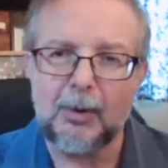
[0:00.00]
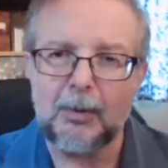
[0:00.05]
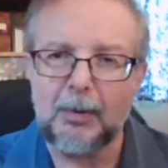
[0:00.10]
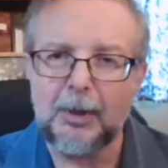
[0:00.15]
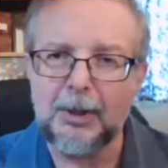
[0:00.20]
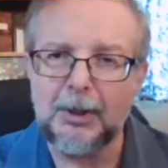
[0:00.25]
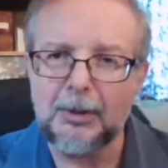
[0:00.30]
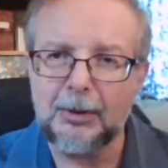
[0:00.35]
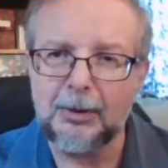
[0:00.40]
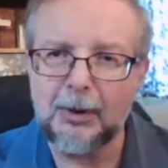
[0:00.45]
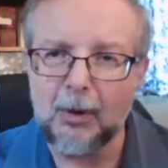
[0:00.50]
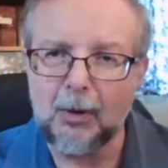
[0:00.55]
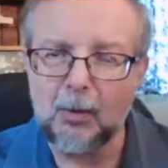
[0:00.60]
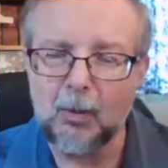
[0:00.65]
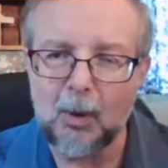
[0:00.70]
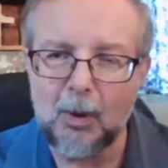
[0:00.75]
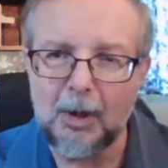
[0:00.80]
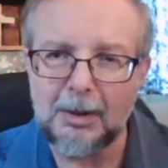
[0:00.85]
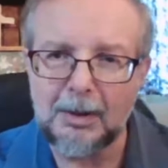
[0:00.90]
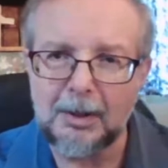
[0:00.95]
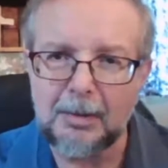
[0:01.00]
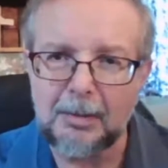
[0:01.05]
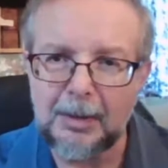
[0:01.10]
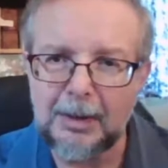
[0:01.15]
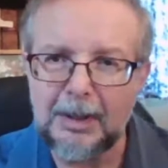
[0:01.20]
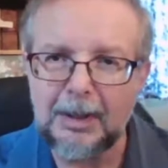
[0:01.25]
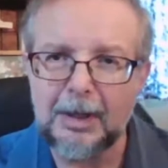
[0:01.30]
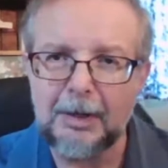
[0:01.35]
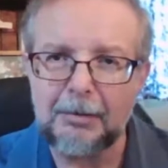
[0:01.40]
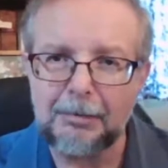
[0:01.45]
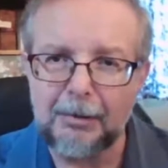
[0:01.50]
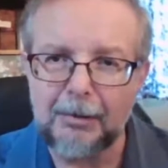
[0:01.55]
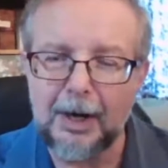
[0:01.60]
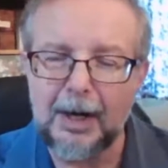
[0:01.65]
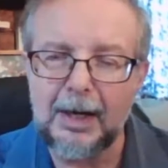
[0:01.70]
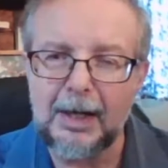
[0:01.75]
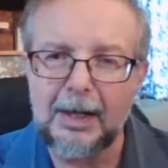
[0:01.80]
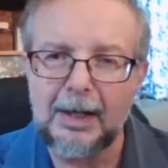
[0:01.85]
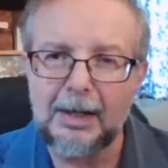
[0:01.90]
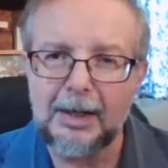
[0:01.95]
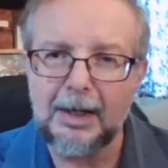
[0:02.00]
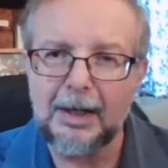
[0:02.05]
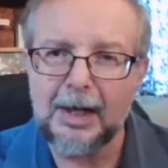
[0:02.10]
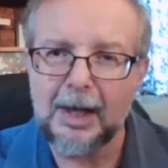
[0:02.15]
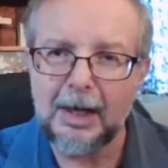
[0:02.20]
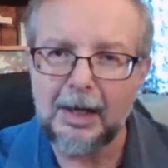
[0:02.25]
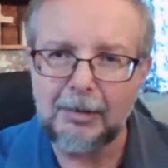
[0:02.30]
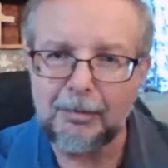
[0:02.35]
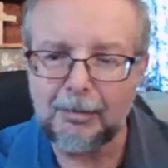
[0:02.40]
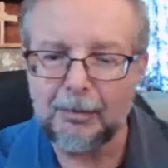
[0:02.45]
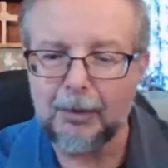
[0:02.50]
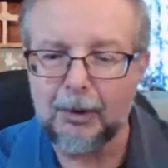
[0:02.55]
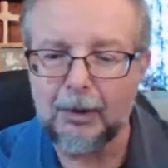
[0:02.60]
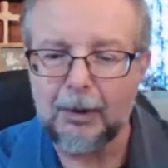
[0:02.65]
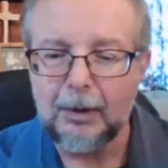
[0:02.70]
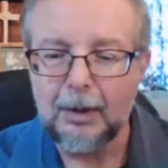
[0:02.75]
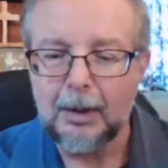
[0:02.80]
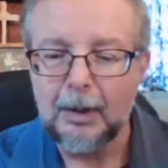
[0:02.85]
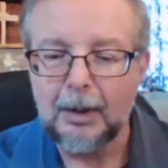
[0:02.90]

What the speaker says: when you don't want to be afraid and hateful.